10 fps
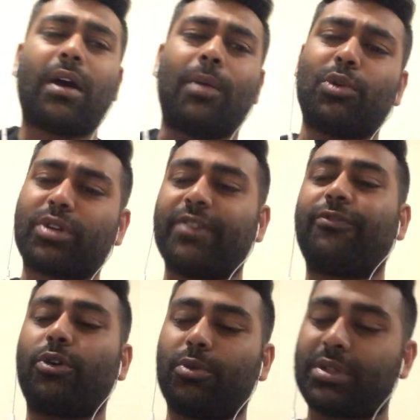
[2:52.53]
I'm looking
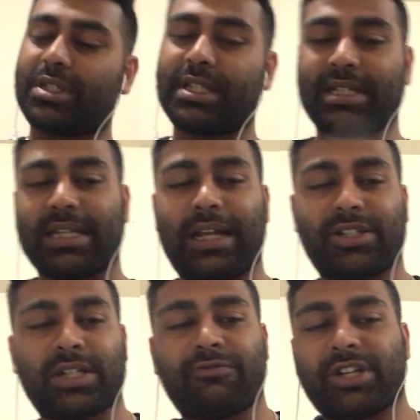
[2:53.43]
forward to this,
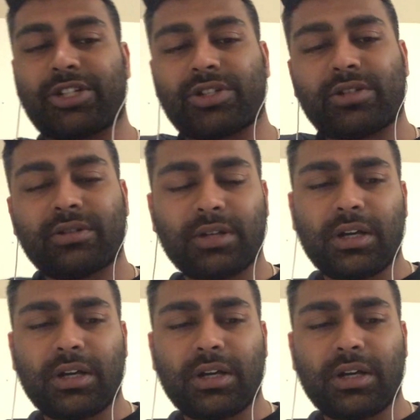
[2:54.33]
actually, Richard.